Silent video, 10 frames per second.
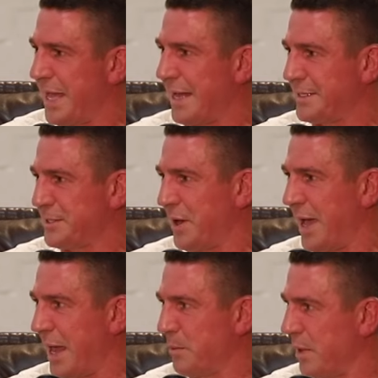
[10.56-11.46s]
tactics I
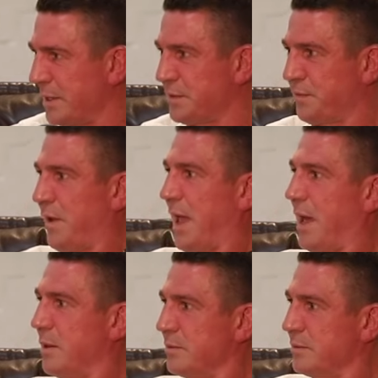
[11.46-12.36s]
had, I just
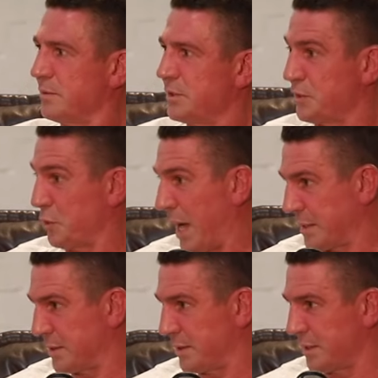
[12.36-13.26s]
found just through
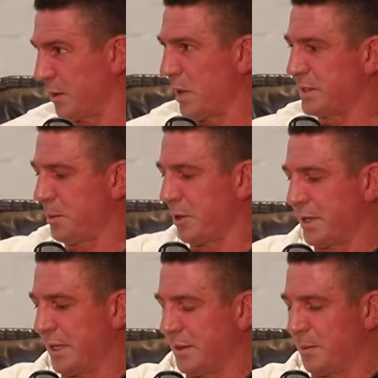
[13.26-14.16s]
accident. So one time I got
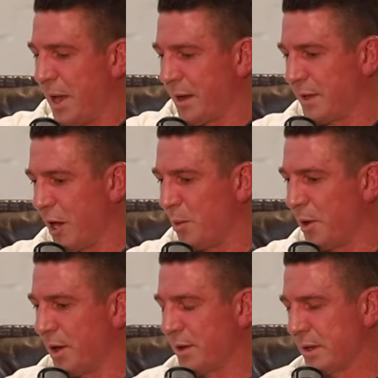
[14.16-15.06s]
hit in the back of the
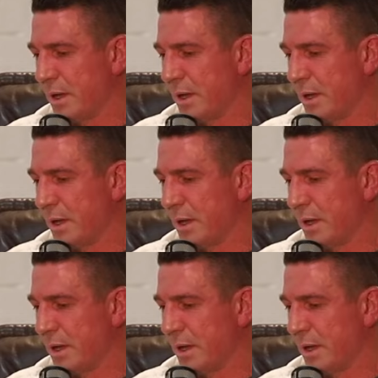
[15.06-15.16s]
elbow,